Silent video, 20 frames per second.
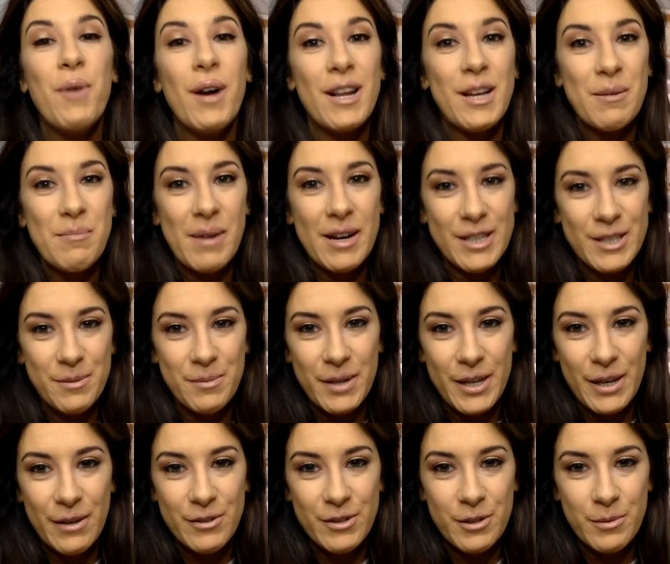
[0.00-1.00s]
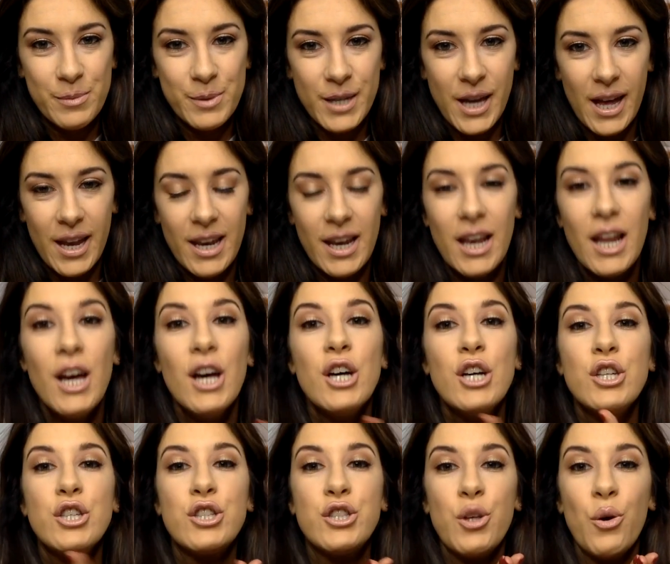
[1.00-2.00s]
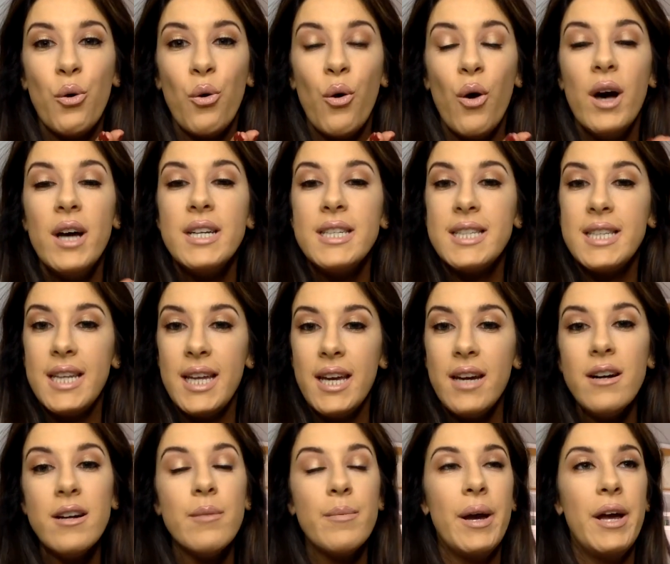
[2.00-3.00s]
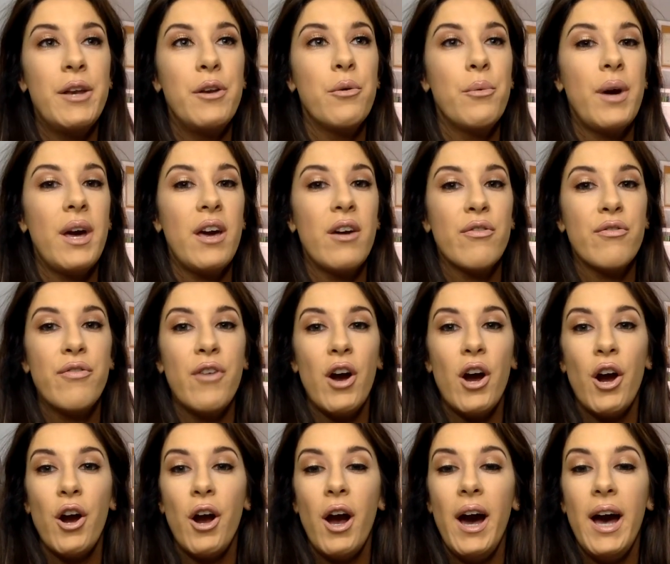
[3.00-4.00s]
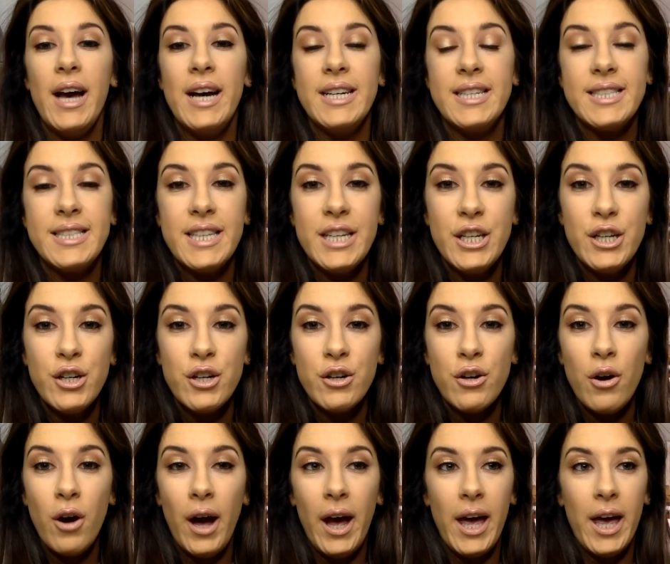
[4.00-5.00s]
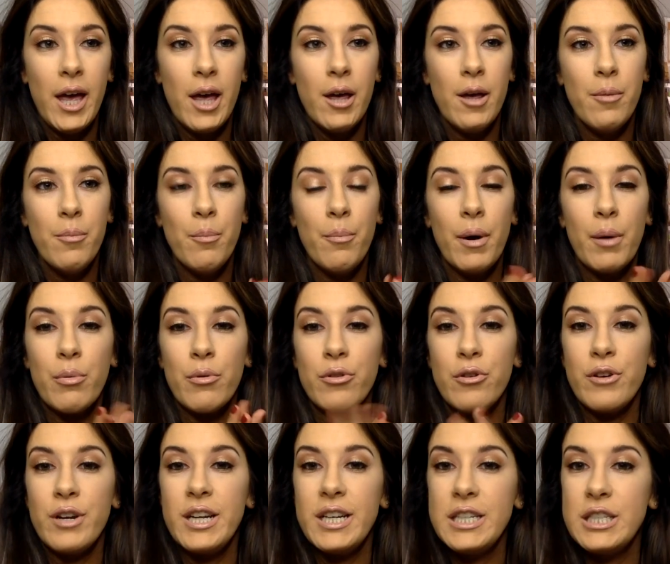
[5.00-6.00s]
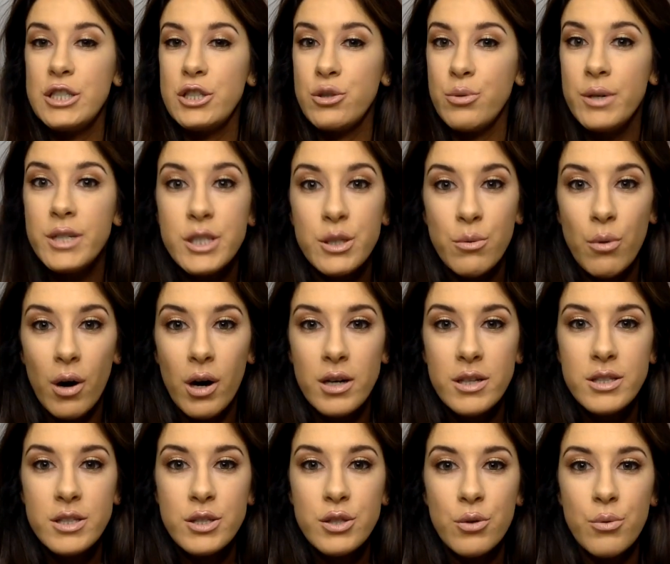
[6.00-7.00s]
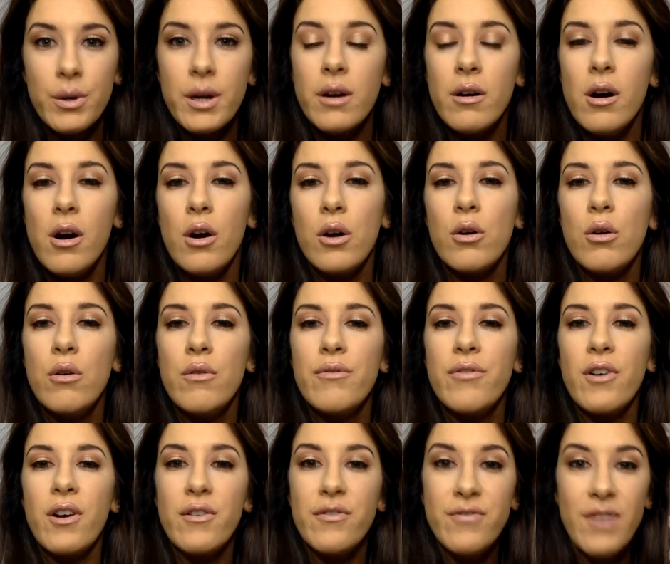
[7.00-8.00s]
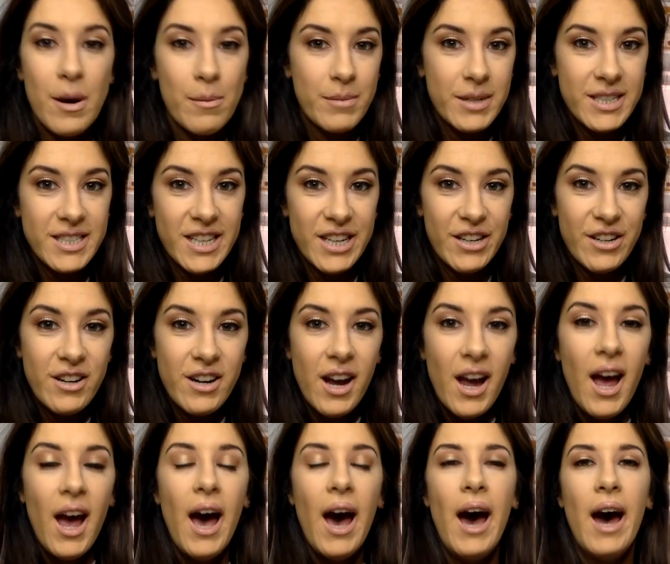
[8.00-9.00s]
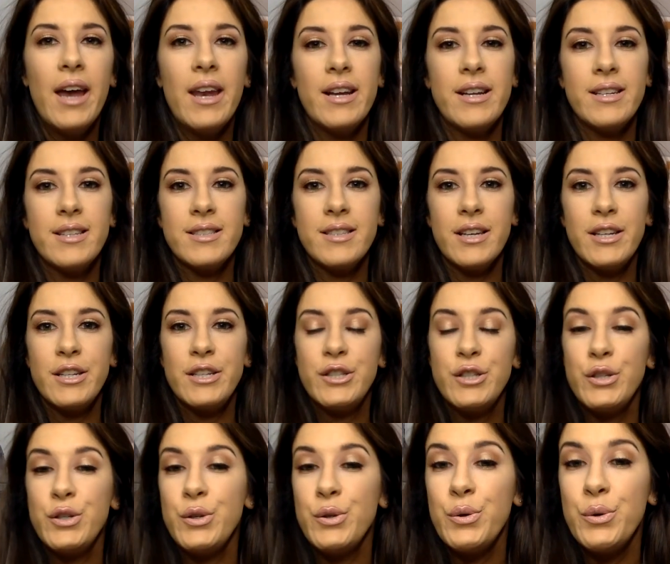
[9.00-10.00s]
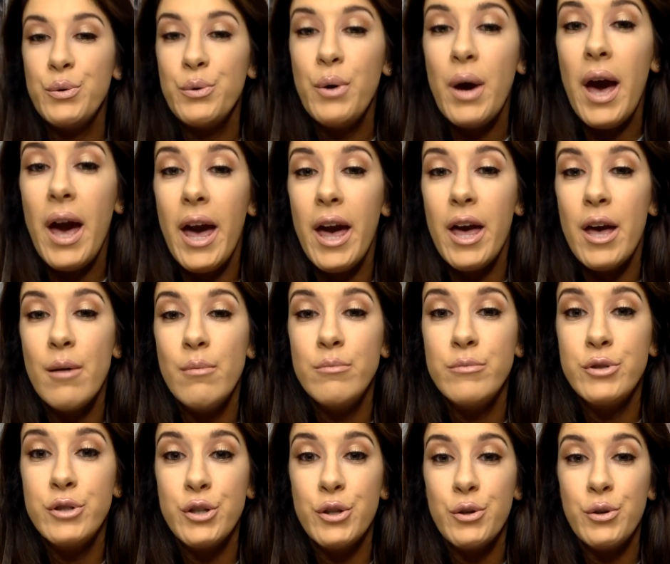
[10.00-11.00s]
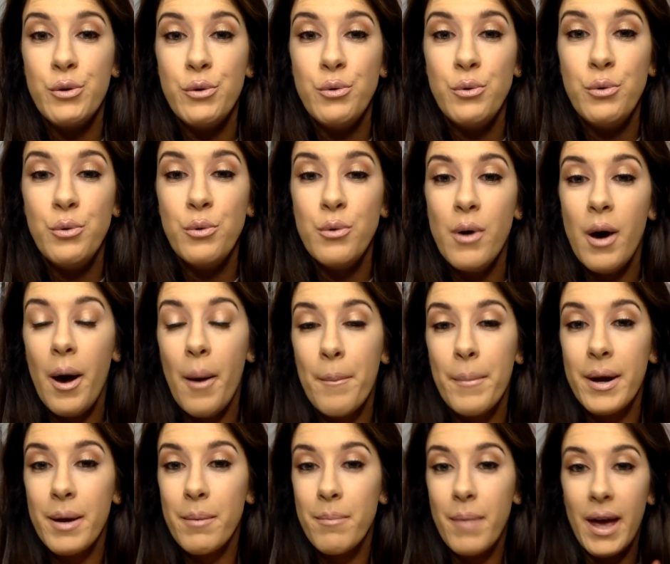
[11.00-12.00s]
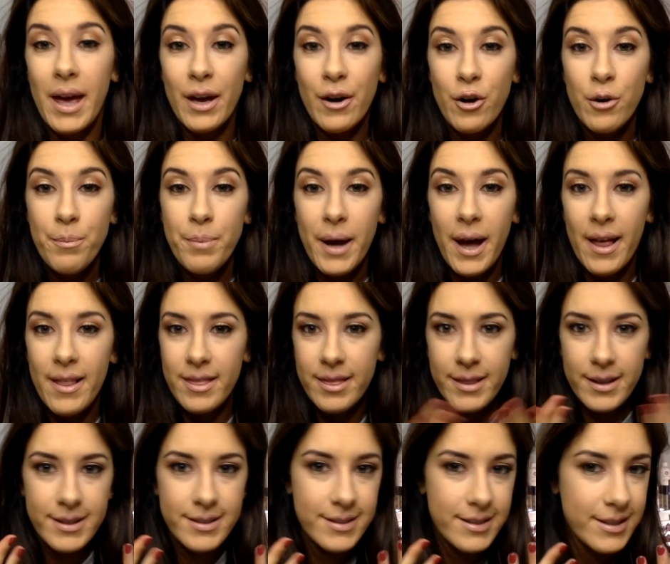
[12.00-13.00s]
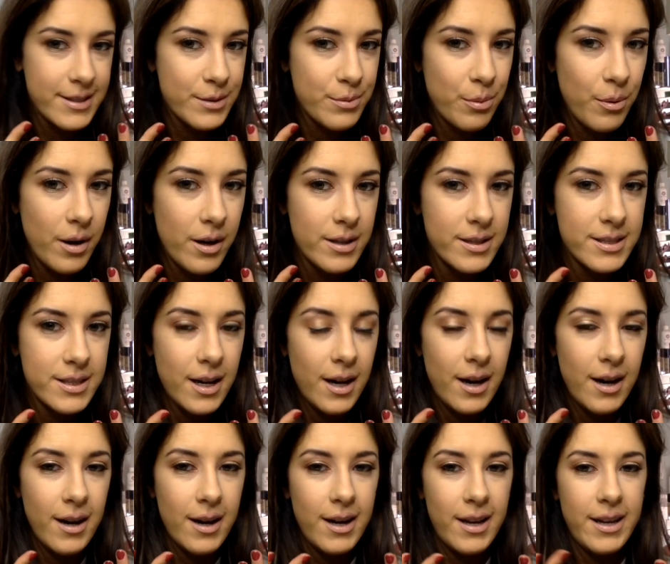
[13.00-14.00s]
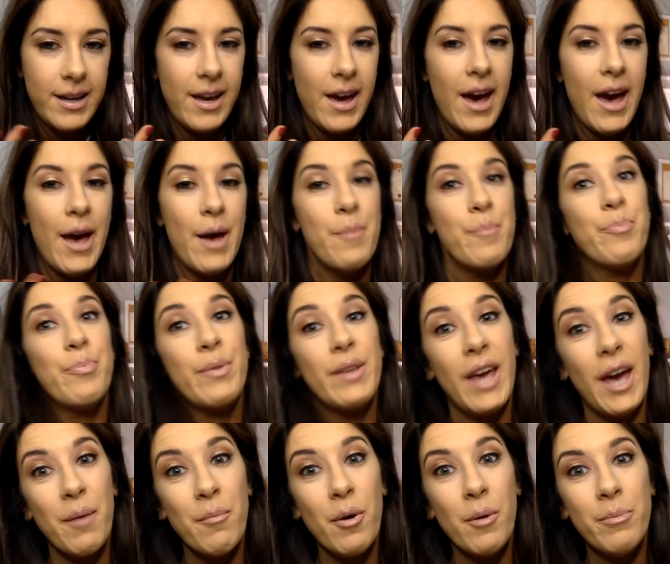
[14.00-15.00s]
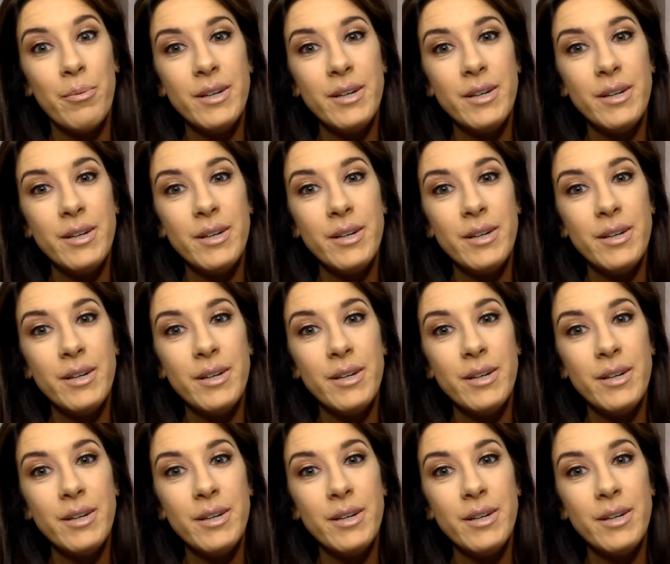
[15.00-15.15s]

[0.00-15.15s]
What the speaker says: welcome back to my YouTube channel. So today I'm heading away for dinner. My brother is 21, so we are all going for a family dinner, and I decided to do my makeup, and this is what I came up